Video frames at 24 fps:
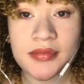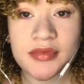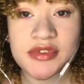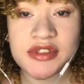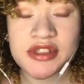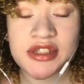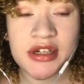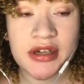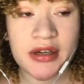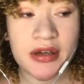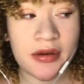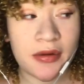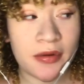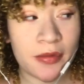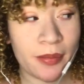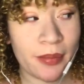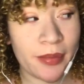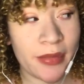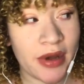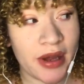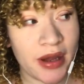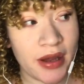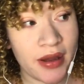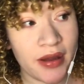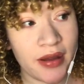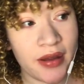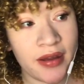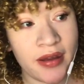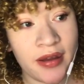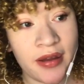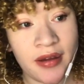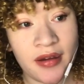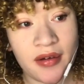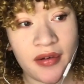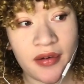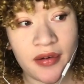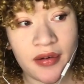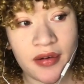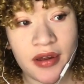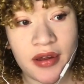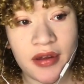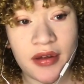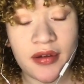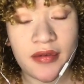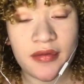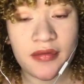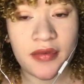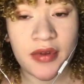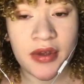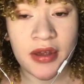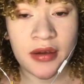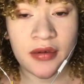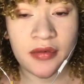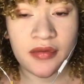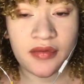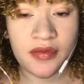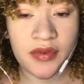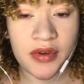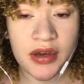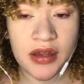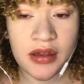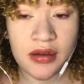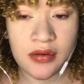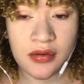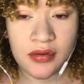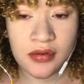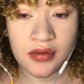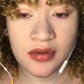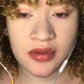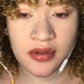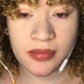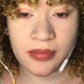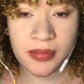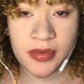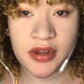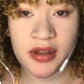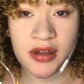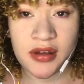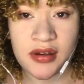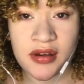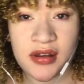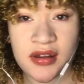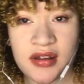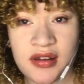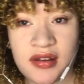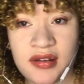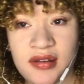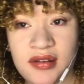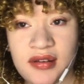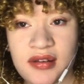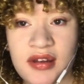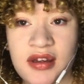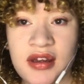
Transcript: check out my hair videos playlist.